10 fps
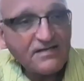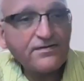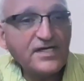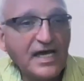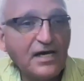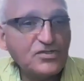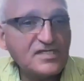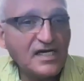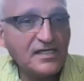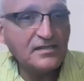a 3
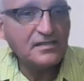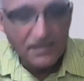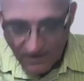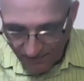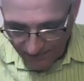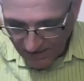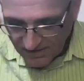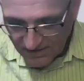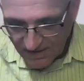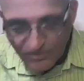outside. 3
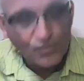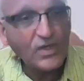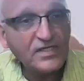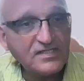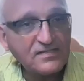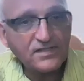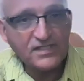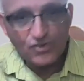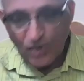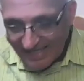times 1 is
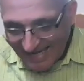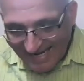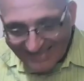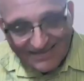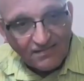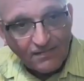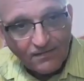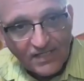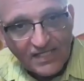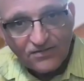3. So I added
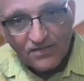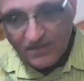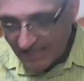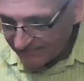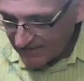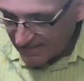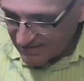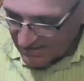3 to the left-hand